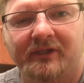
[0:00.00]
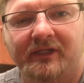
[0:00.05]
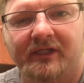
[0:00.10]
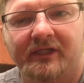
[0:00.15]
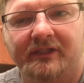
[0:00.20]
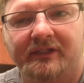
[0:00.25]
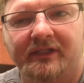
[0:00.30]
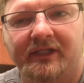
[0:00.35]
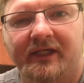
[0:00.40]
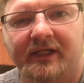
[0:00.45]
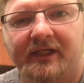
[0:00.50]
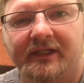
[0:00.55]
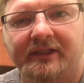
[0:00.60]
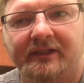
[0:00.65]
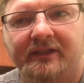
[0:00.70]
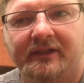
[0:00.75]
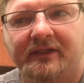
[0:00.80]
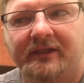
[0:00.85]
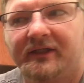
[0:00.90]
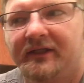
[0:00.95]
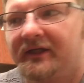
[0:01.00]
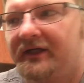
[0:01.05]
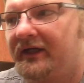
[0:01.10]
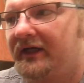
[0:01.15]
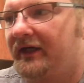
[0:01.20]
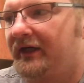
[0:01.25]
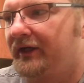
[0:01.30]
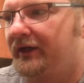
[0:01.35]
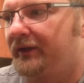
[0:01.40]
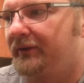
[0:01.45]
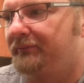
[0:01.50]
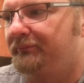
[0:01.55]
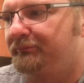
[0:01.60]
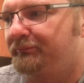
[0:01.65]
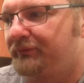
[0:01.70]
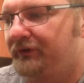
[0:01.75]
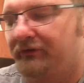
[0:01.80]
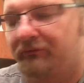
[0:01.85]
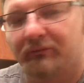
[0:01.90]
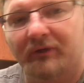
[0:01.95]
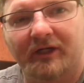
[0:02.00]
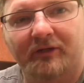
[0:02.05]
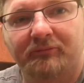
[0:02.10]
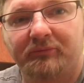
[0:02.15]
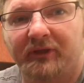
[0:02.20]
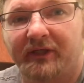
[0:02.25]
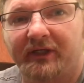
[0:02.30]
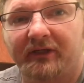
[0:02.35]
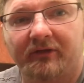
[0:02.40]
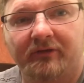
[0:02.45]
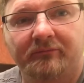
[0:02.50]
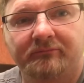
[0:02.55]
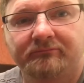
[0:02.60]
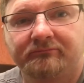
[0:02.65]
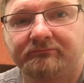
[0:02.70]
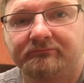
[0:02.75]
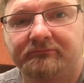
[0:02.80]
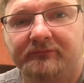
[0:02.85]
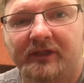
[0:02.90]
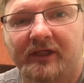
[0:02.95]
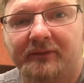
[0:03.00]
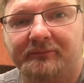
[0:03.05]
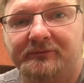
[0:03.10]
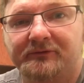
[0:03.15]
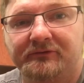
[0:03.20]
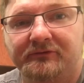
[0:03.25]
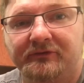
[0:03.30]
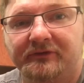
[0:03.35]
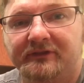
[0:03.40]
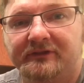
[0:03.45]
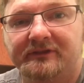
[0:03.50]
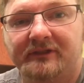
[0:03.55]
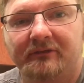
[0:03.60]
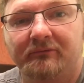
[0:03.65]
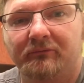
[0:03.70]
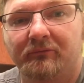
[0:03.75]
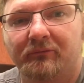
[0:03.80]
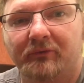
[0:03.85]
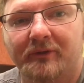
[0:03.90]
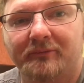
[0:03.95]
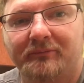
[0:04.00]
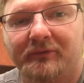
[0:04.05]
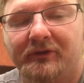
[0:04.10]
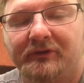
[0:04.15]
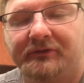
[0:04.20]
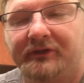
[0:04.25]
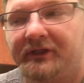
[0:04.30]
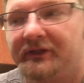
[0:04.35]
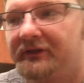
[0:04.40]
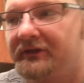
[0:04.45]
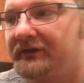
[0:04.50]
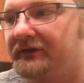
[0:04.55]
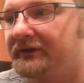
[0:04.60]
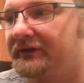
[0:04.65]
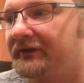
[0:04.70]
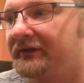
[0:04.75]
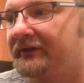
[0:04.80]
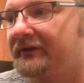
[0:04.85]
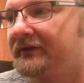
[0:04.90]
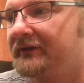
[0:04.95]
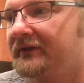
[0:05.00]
eye on that. But a rec player, absolutely this thing will rip all day long.